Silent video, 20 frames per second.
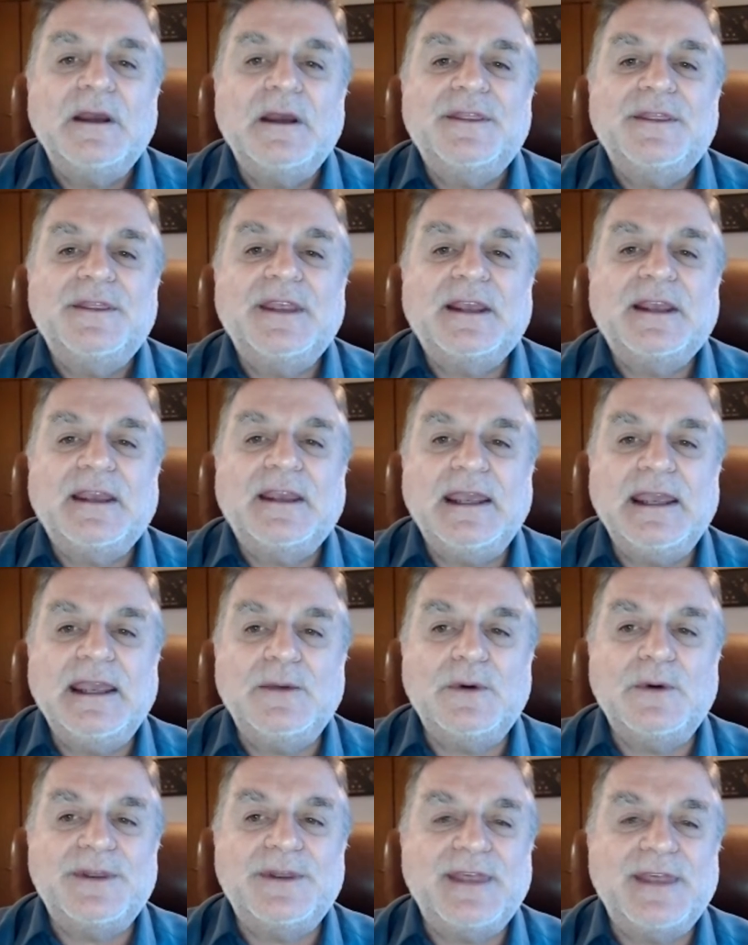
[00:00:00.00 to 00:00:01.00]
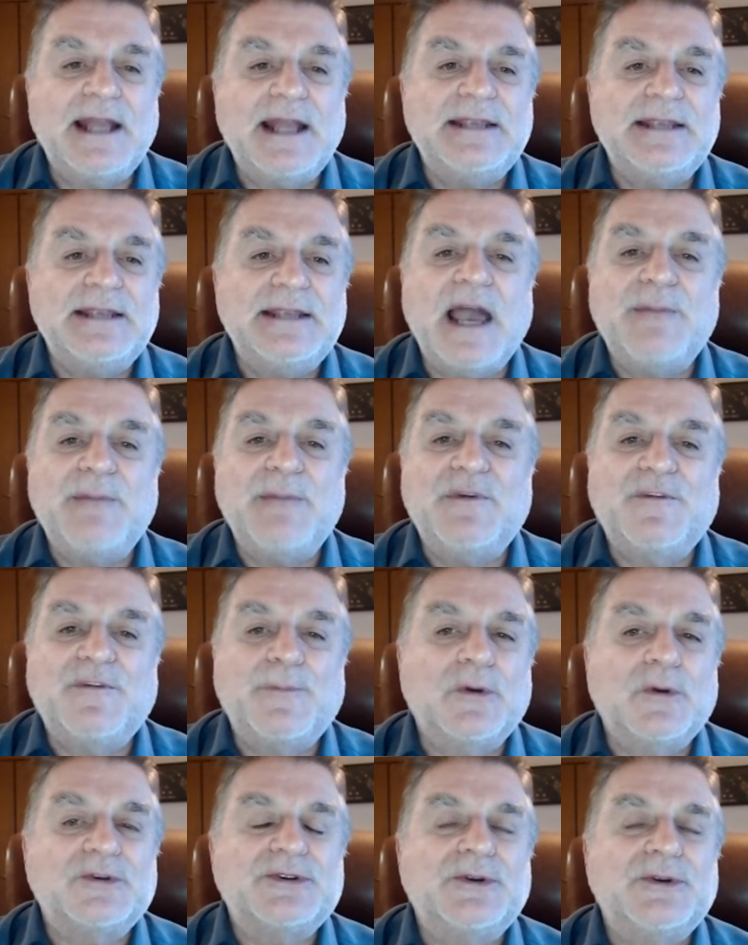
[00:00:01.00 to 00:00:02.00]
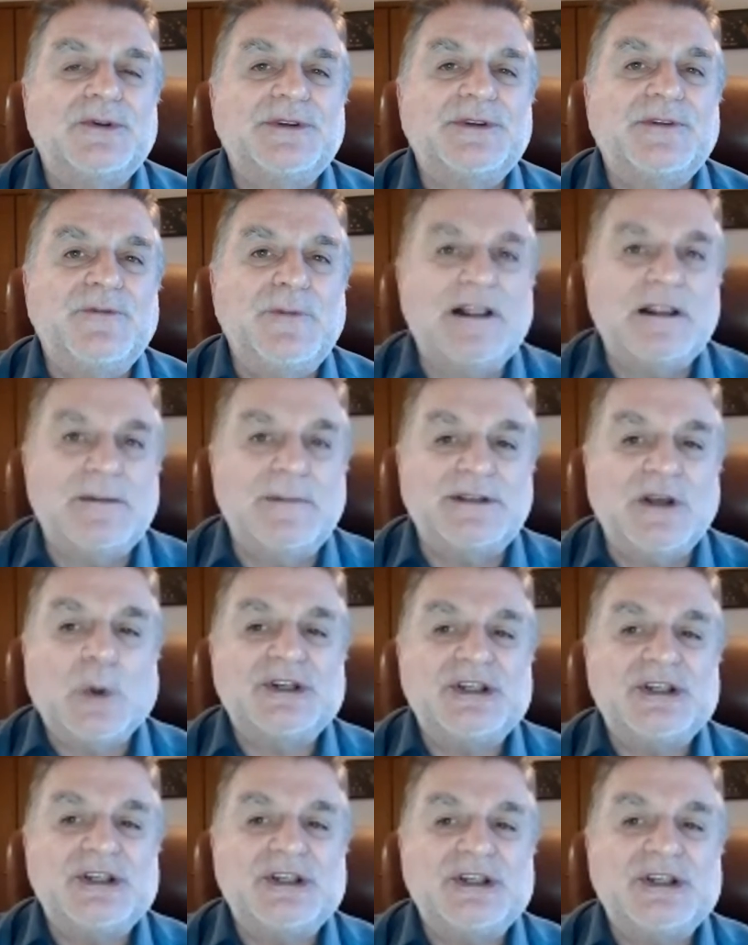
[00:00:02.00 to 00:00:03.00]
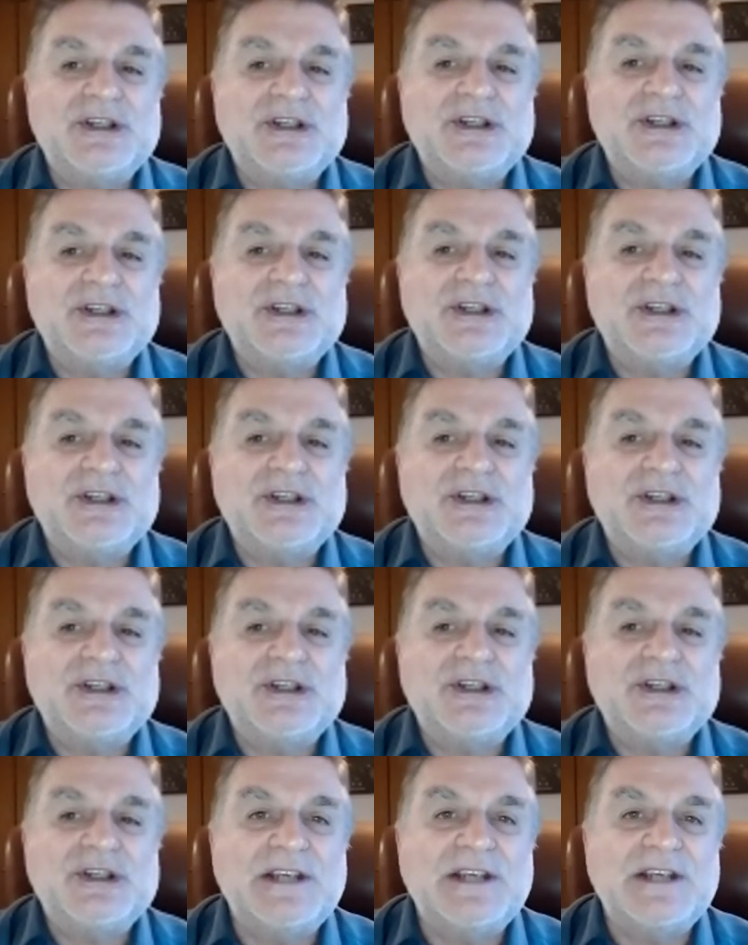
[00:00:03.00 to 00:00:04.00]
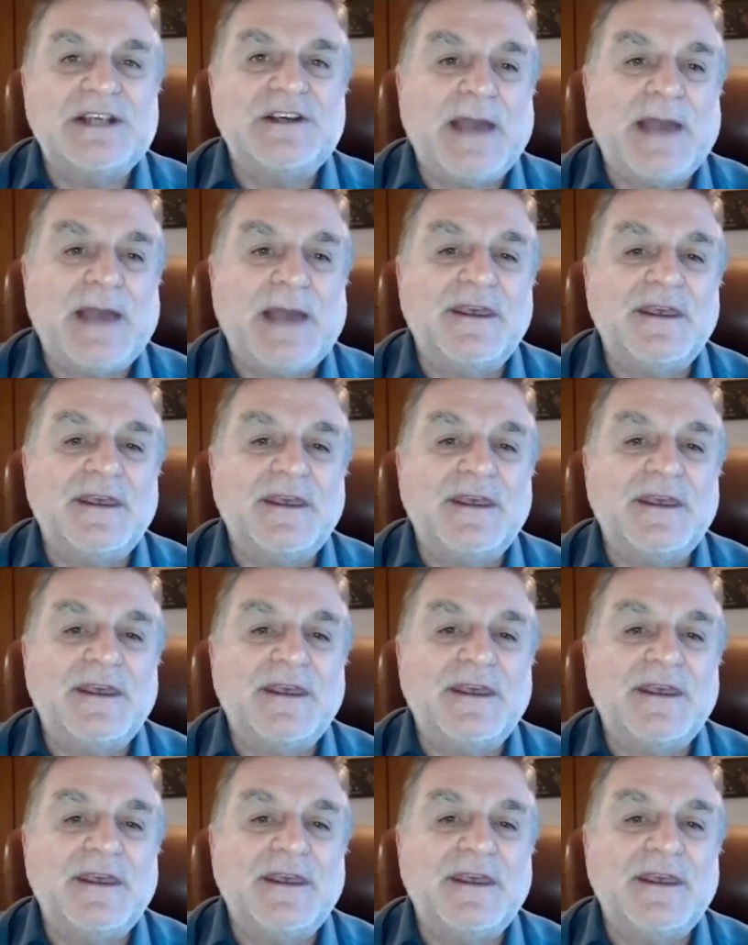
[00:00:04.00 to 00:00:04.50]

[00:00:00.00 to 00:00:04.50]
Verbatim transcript: The key with any type of personal development or change of path